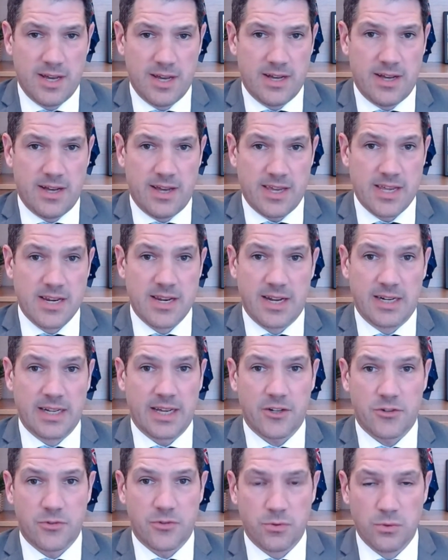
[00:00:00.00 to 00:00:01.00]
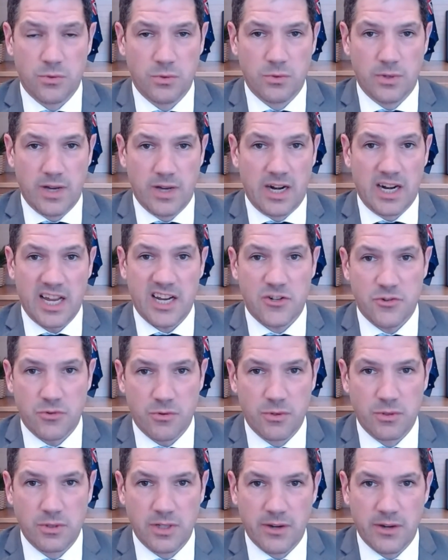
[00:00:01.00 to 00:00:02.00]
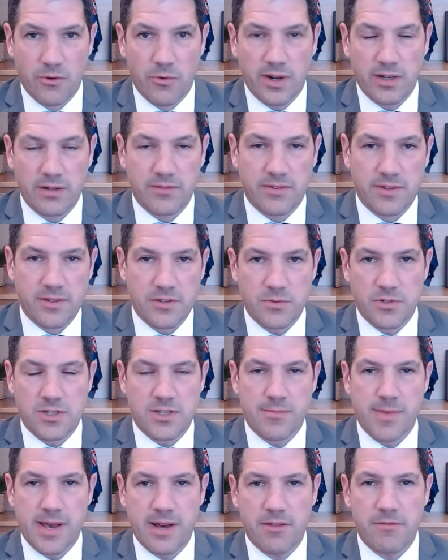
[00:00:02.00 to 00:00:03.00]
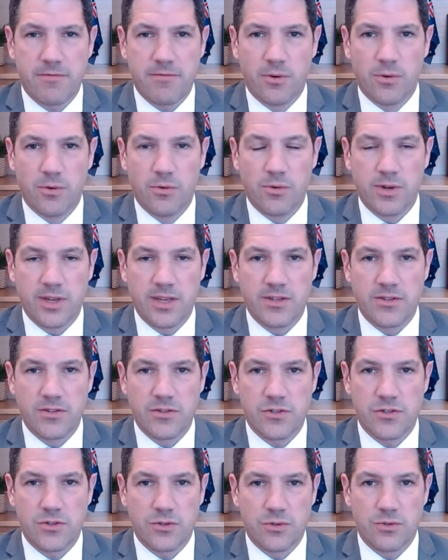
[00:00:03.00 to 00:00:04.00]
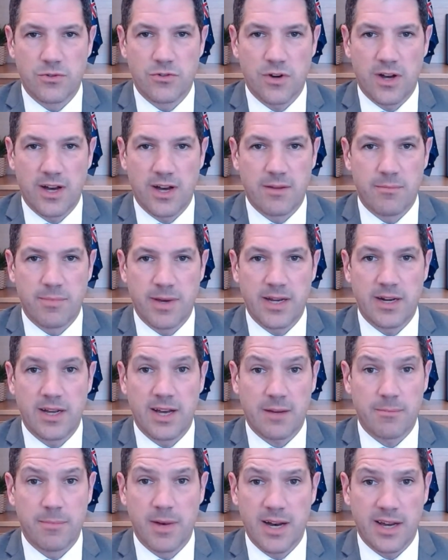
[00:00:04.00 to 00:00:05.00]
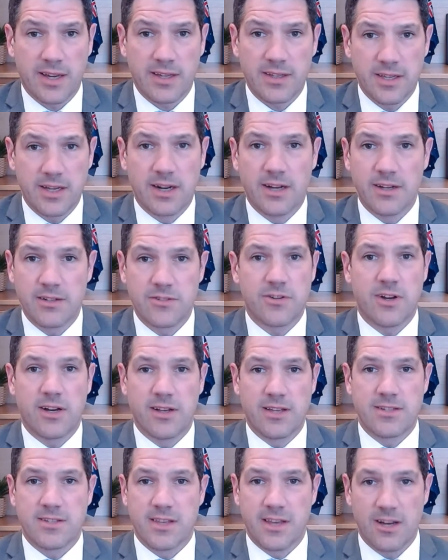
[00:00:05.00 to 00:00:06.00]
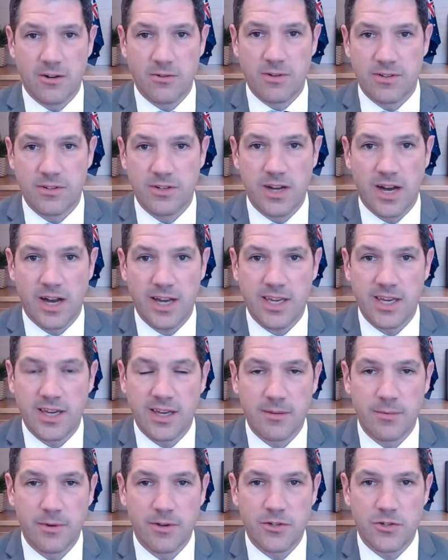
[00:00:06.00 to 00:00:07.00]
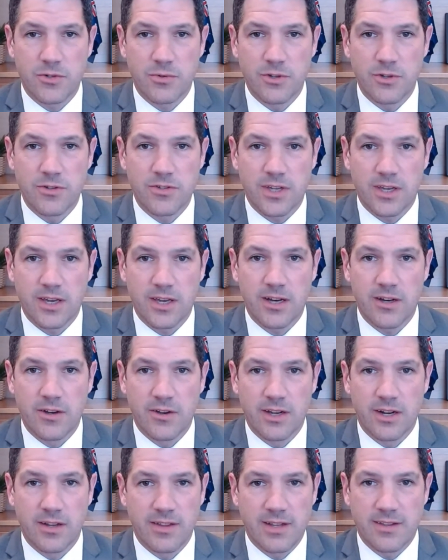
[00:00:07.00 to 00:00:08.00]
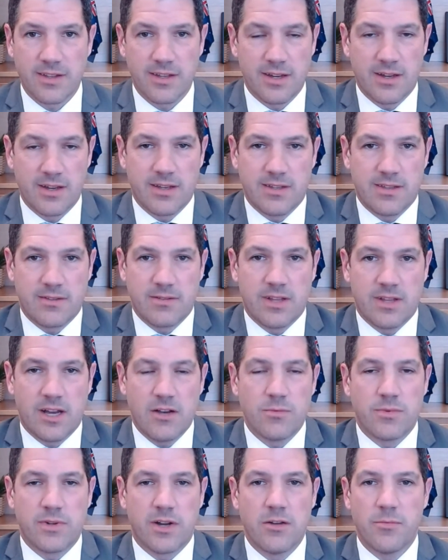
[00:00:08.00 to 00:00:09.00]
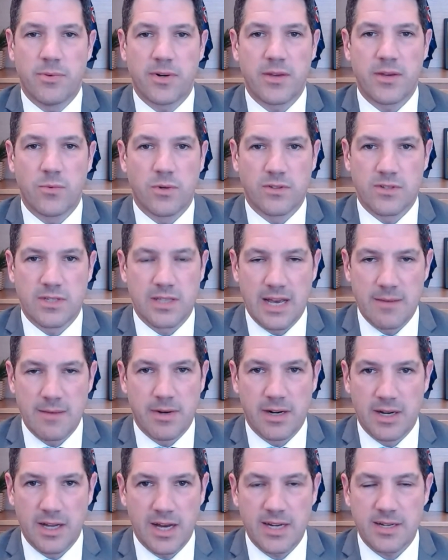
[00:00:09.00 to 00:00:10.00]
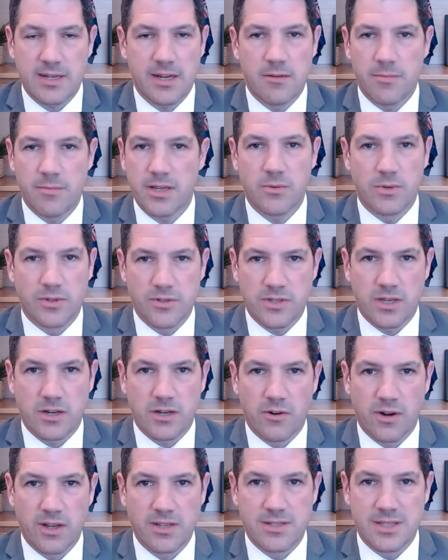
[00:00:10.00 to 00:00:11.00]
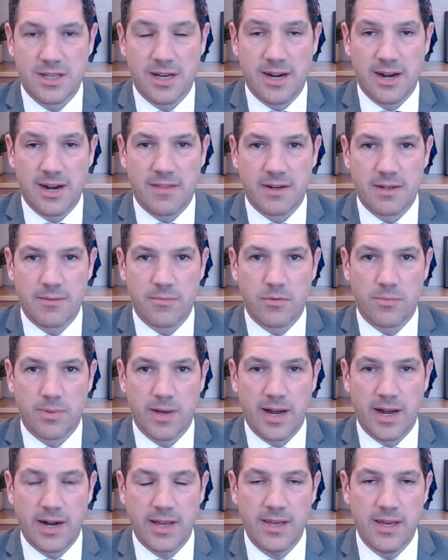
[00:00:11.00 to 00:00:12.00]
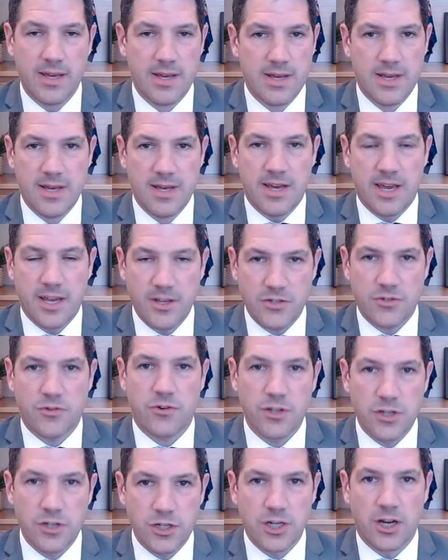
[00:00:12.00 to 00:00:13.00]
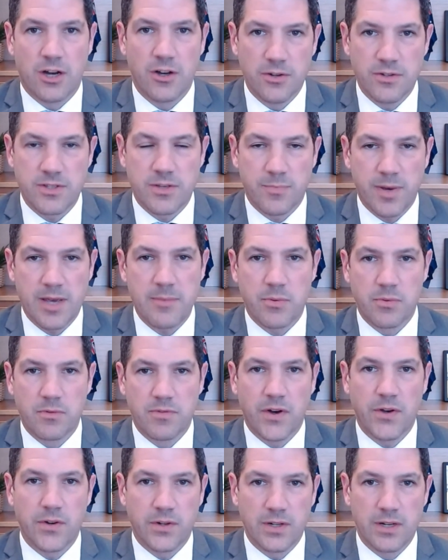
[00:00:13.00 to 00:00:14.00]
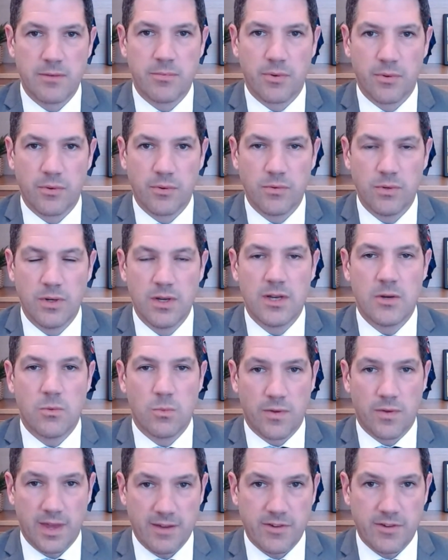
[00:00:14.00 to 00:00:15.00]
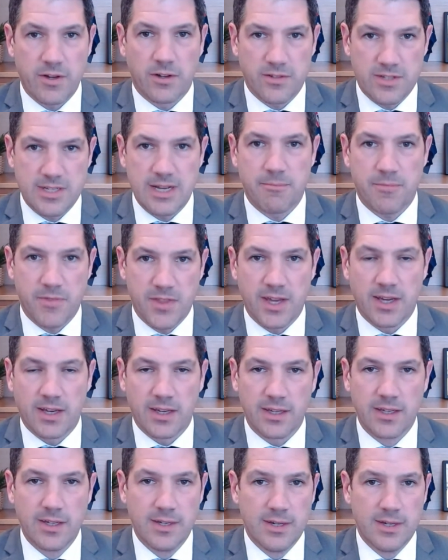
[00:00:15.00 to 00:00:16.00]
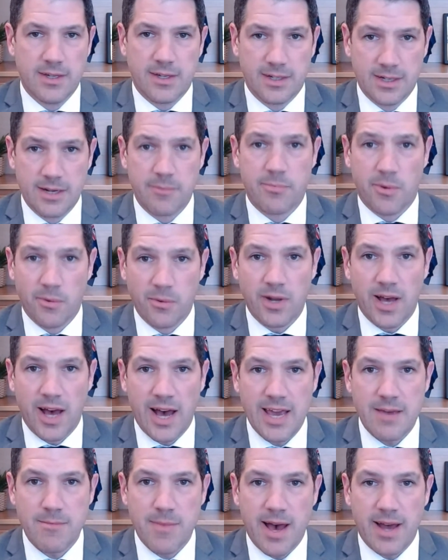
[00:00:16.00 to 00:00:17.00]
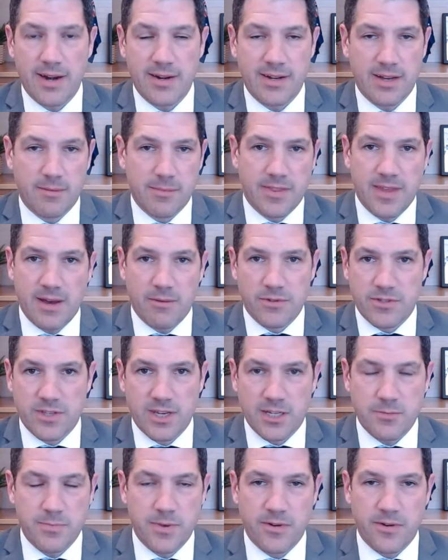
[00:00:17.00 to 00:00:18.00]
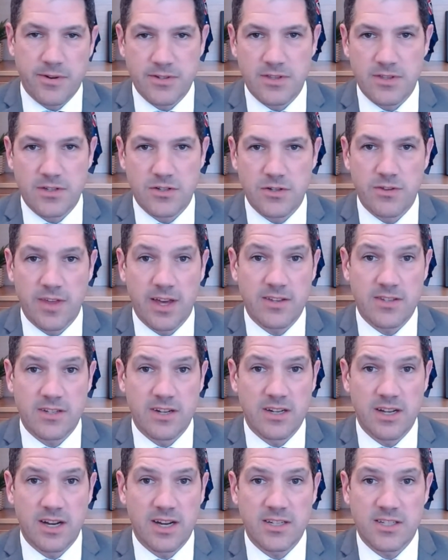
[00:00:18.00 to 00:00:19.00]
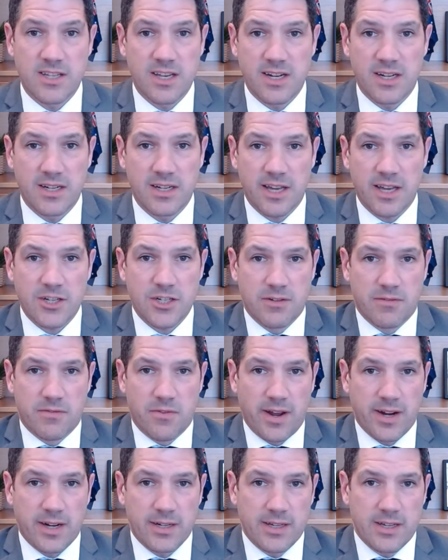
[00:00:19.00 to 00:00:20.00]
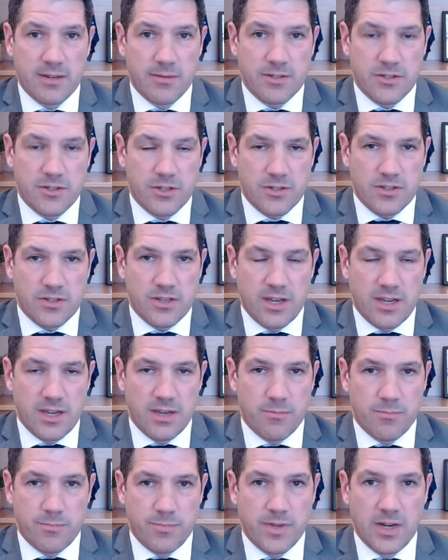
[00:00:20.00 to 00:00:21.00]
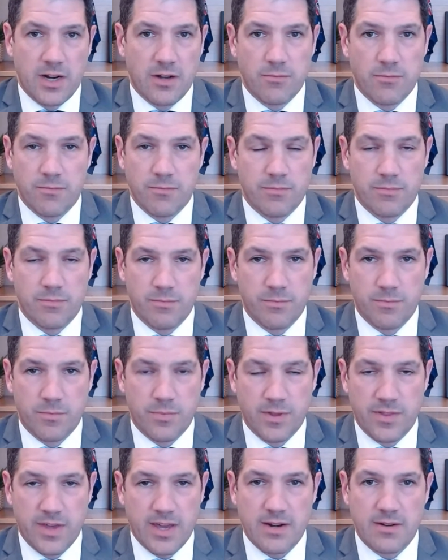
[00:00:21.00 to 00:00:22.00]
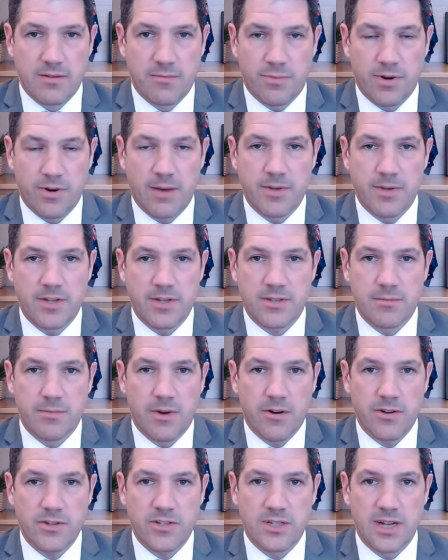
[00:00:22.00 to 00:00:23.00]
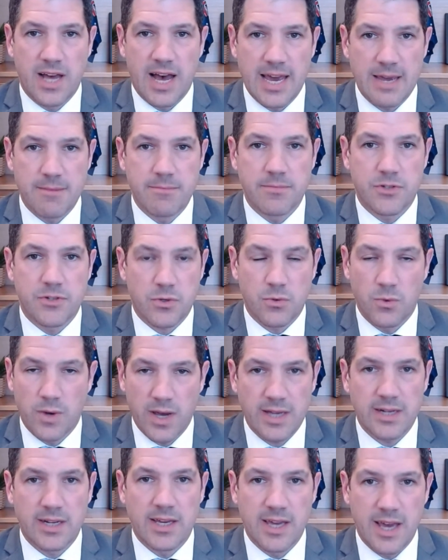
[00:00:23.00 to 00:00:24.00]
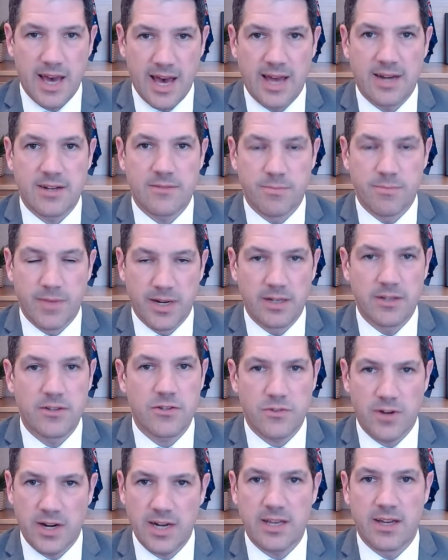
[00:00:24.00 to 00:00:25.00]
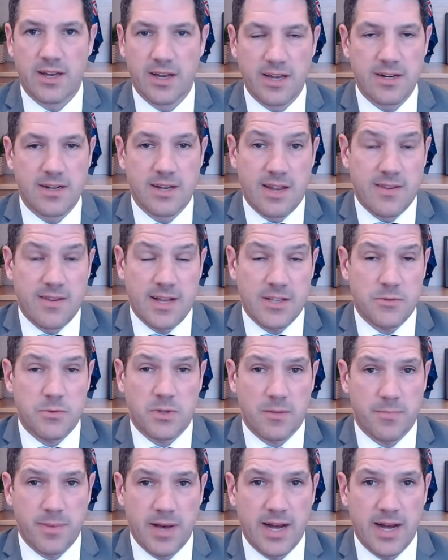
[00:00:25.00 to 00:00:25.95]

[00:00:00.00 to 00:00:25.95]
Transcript: uh, in electoral, electoral irrelevance, which is a mouthful, is to try to be like Mike, you know, try as the old Nike commercial used to go. You know, that, uh, no, nobody wants Labor light, nobody wants the Greens light out of the Liberal Party. History shows that people vote Liberal when they've got something Liberal to aim at. I mean, that was the experience of the two thousand nineteen election, frankly. It was just, you know, then Prime Minister Morrison aimed squarely at Middle Australia. And, and that's what the